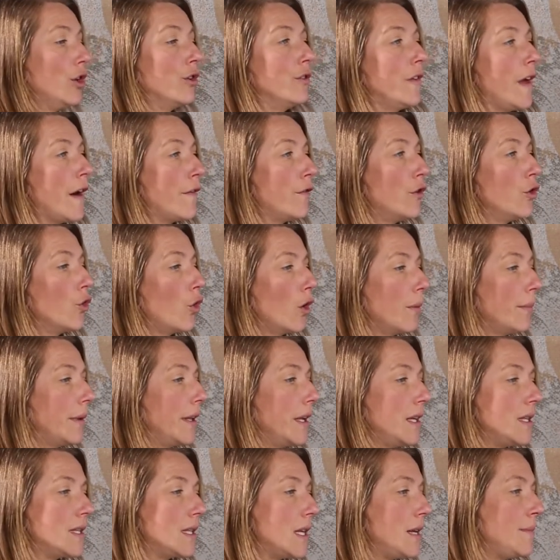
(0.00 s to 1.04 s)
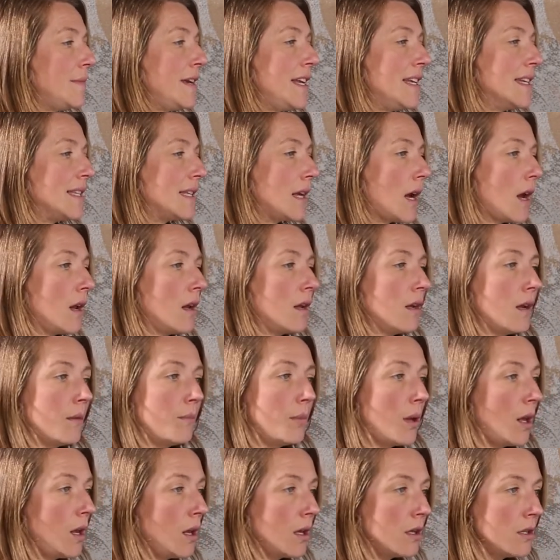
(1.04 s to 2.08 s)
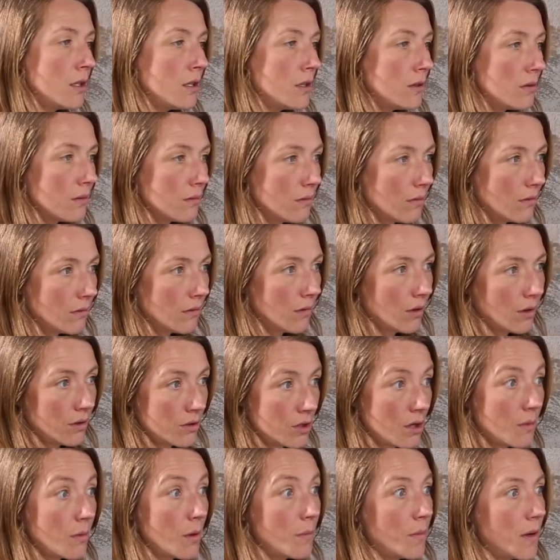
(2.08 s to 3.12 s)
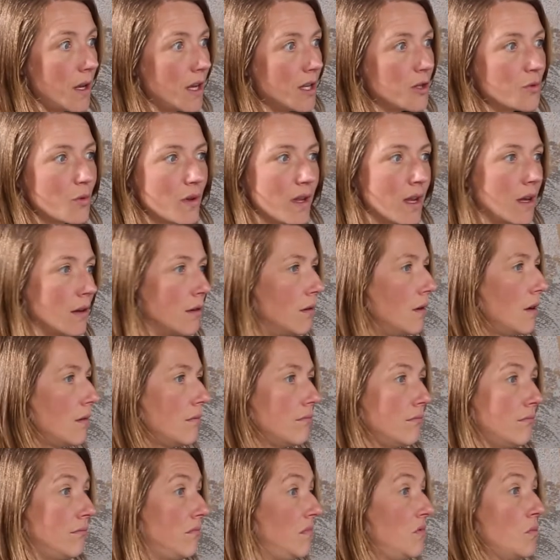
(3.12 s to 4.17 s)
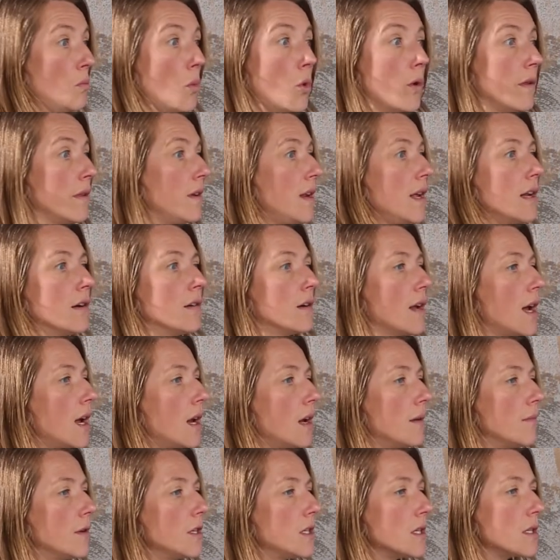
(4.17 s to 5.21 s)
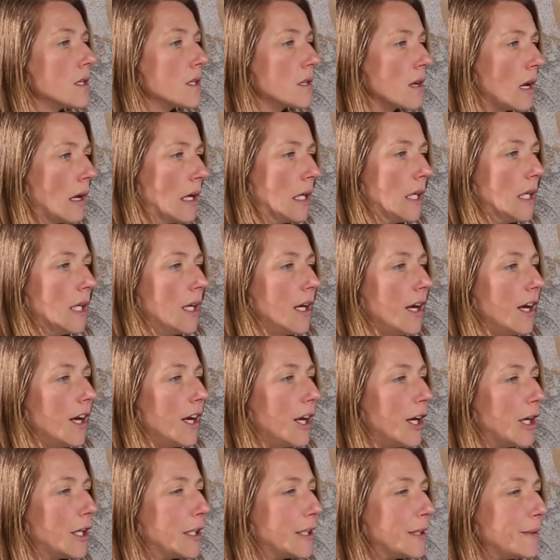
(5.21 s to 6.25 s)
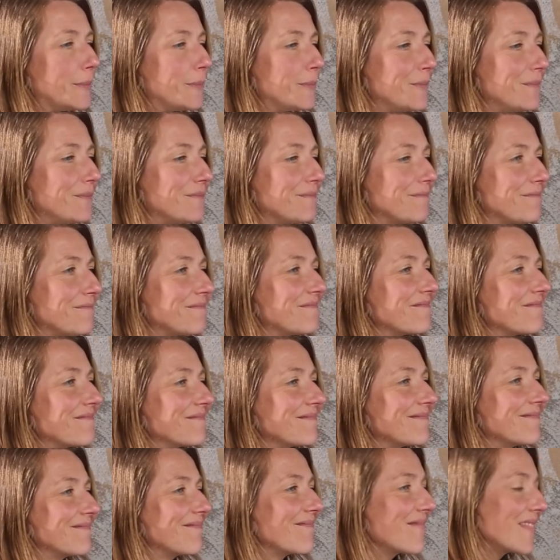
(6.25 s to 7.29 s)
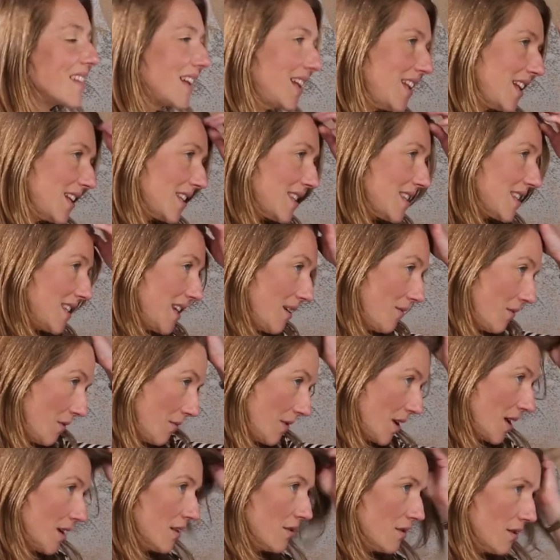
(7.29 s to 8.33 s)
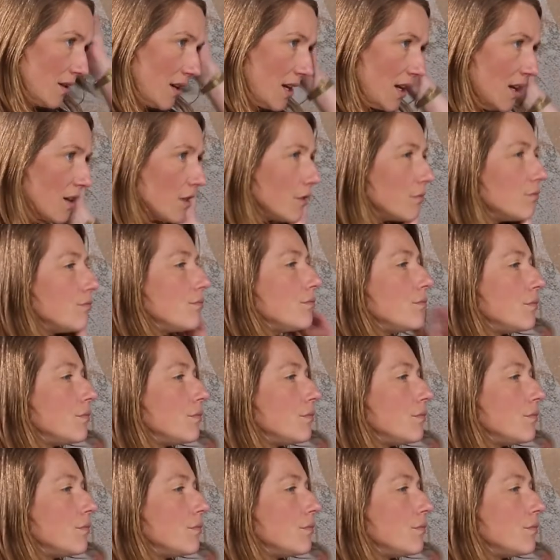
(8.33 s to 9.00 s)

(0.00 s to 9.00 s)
you'll never normally see me designing a page or a double page with eight or more than eight or nine images. Um, let's see what we can do here.